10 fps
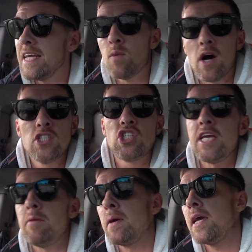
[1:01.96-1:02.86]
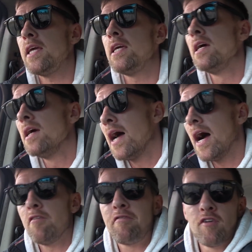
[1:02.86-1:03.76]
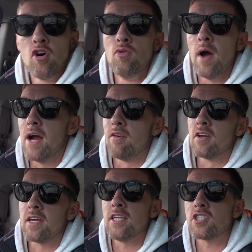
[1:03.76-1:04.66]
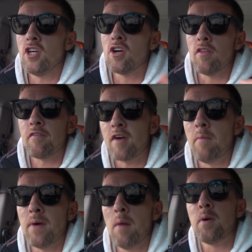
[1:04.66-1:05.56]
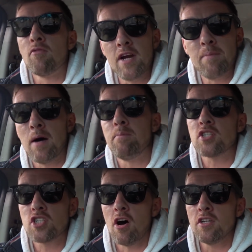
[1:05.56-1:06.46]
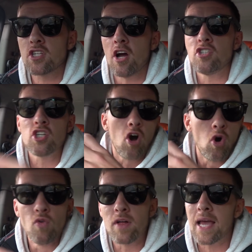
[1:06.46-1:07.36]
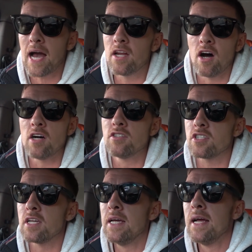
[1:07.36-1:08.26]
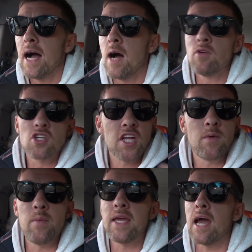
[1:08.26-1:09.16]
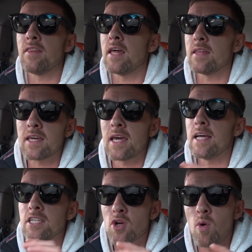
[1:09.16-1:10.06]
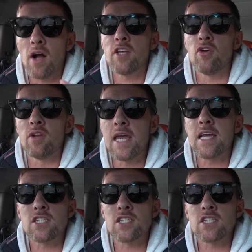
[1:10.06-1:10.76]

D one G P uh, full aero kit. So you've got the front bumper, rear bumper, side skirts, you've got all the canards. Um, you'll see when we get there, the kit is quite unique.